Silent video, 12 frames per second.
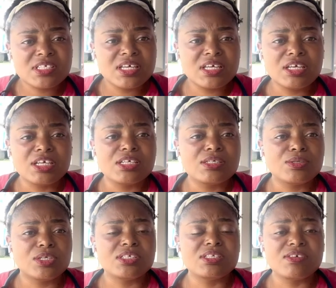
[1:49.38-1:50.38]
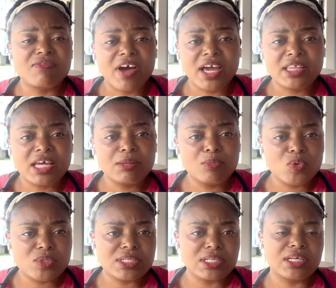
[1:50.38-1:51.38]
thing is divided
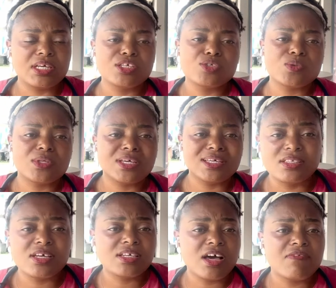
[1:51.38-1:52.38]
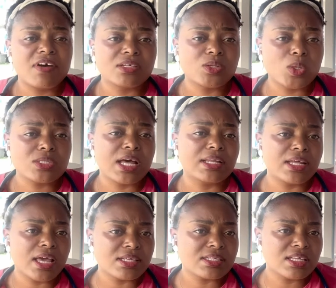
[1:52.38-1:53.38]
mostly into the internal factors and
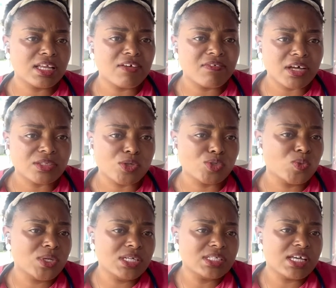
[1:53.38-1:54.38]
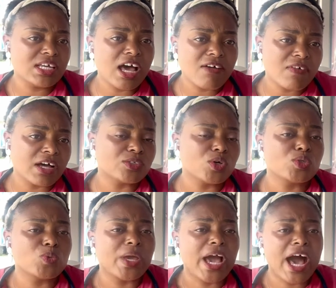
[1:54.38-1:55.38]
the external factors. With internal
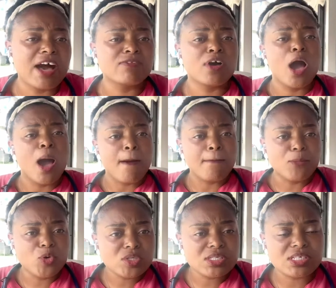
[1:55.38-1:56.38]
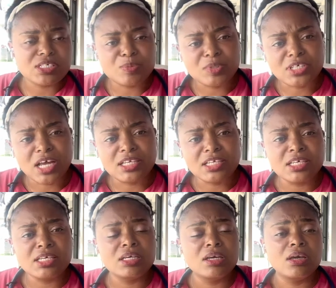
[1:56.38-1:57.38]
factors, we have most
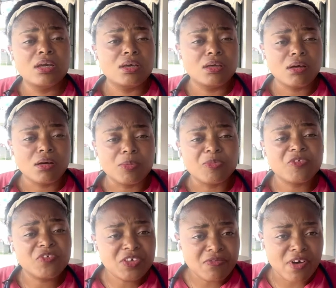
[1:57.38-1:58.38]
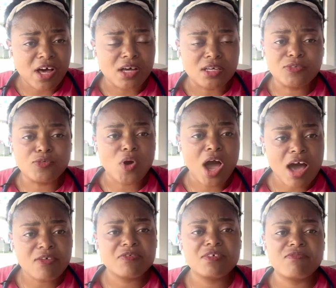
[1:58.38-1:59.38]
especially fever. If you
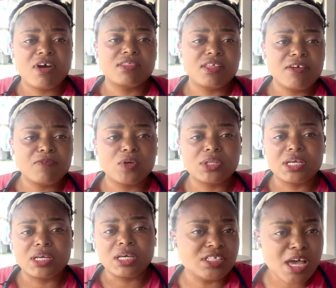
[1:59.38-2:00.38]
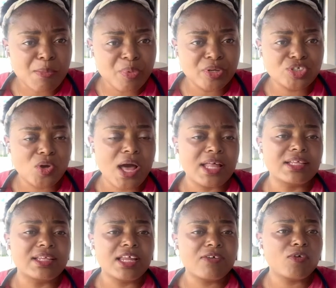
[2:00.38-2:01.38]
have fever, therefore the temperature at
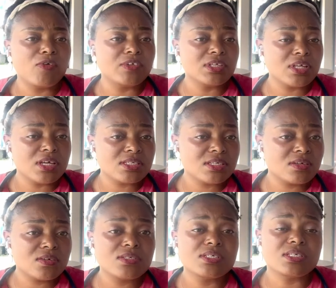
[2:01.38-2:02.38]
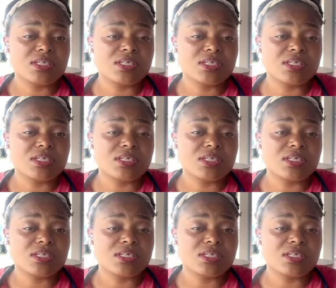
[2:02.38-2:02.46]
the level of the testicles is